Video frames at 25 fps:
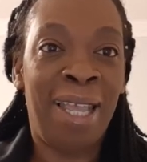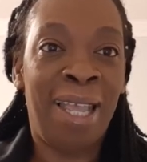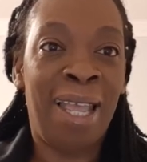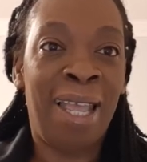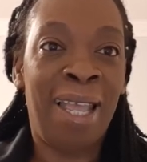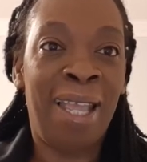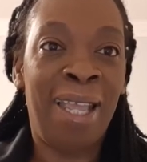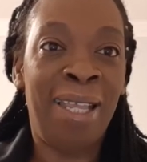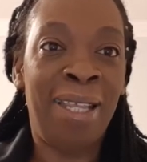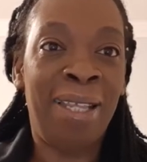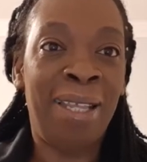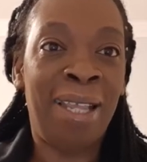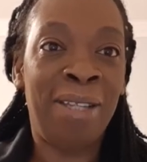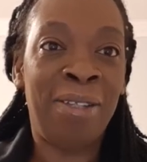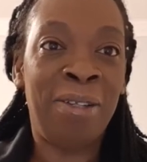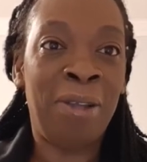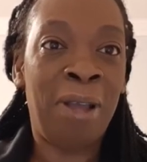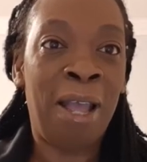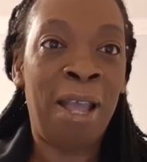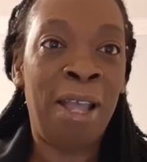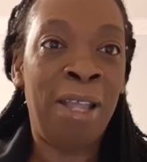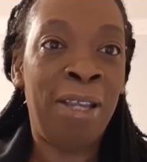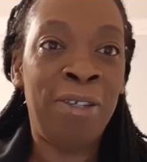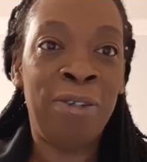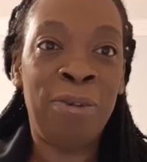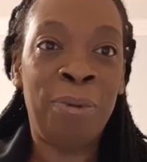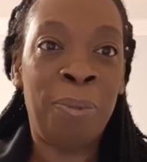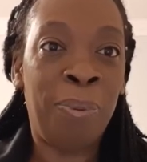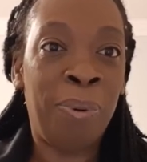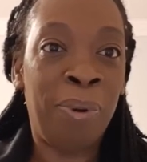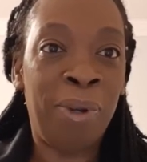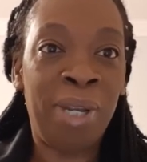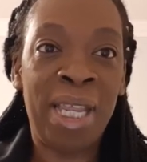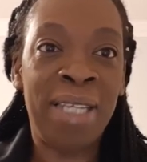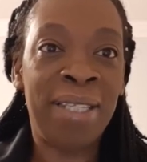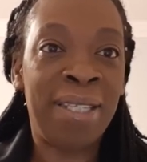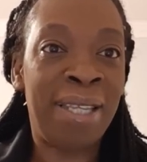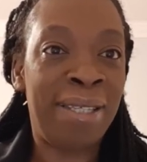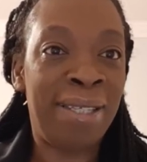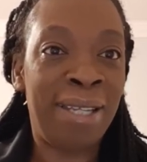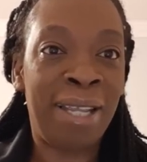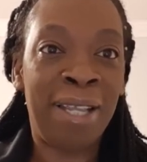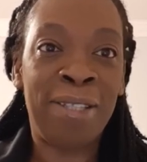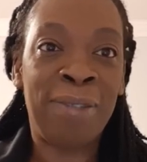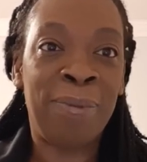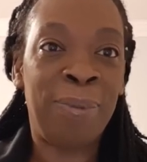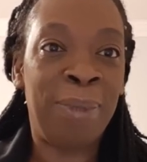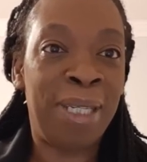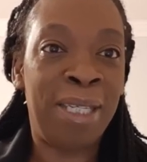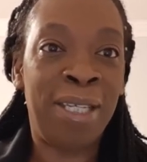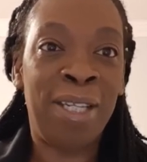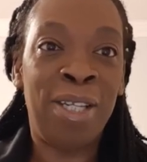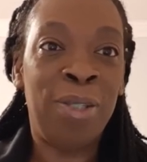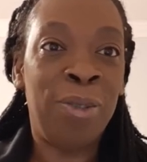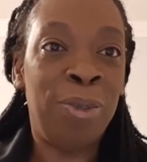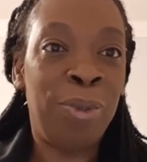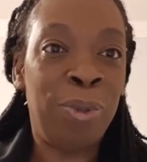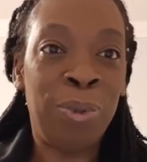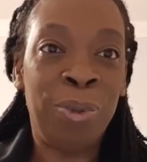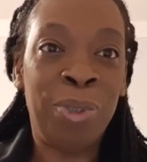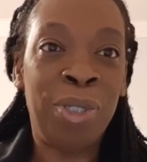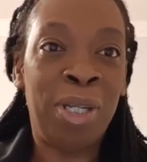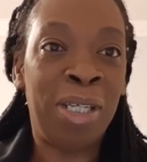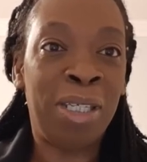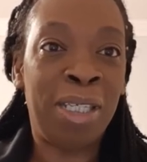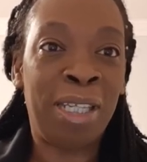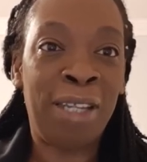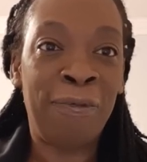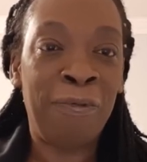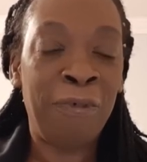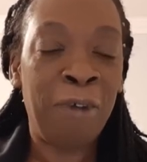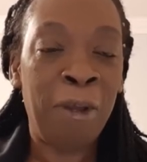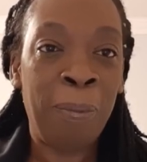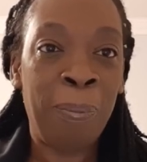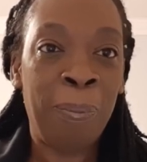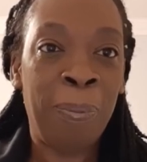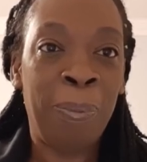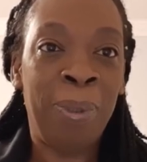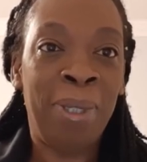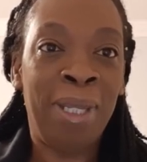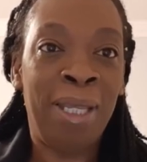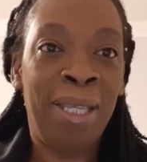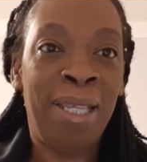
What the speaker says: You pray and say, Jasmin, do not give up.